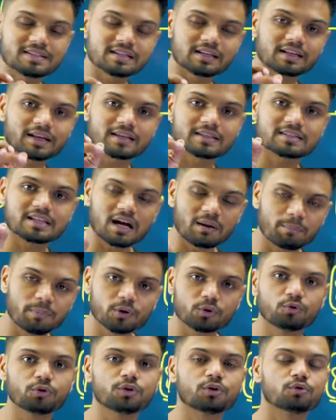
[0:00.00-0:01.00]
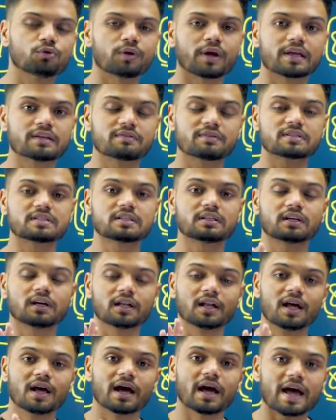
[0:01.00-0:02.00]
single example you need to know. Every
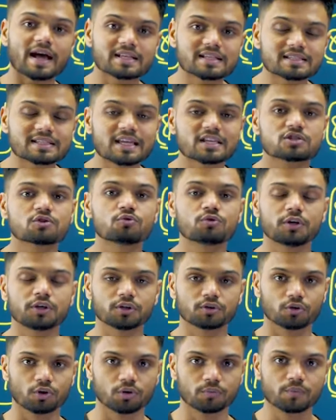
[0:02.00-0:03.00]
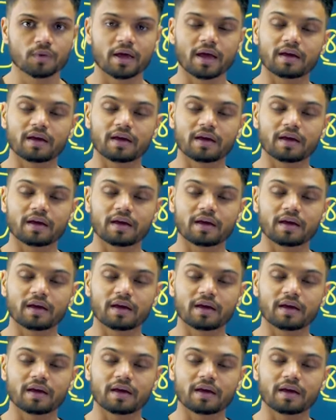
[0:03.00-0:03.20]
single exercise you need to know.